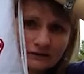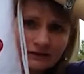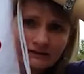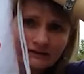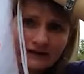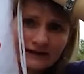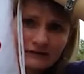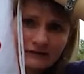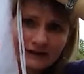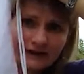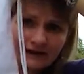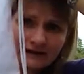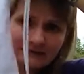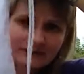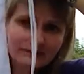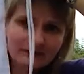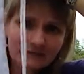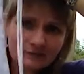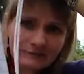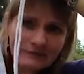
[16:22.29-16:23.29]
Aren't they great?
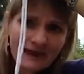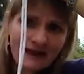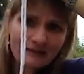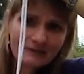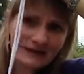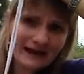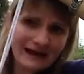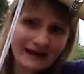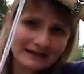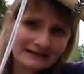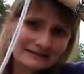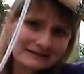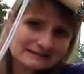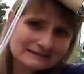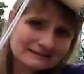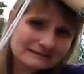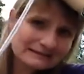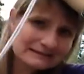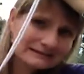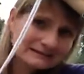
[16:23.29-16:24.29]
They're little backpacks.
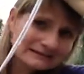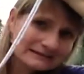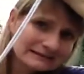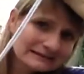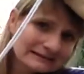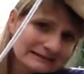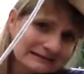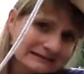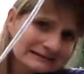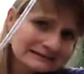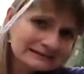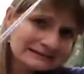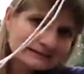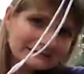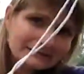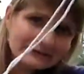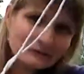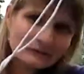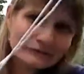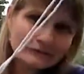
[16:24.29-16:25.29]

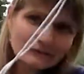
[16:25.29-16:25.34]
So